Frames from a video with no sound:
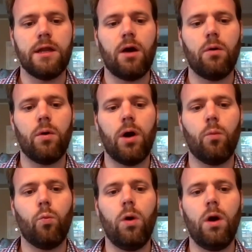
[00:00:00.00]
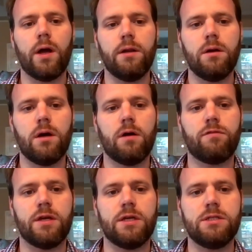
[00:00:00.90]
Now, one
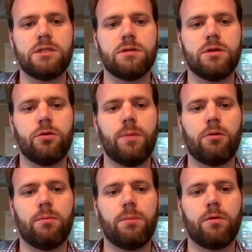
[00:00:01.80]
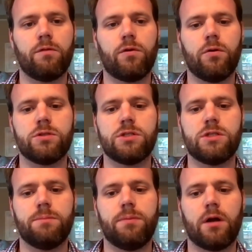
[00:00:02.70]
of these, you may remember, of course,
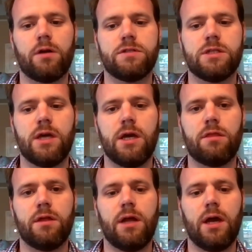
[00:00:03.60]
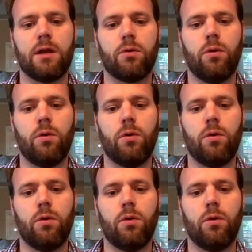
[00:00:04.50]
that Boniface VIII had a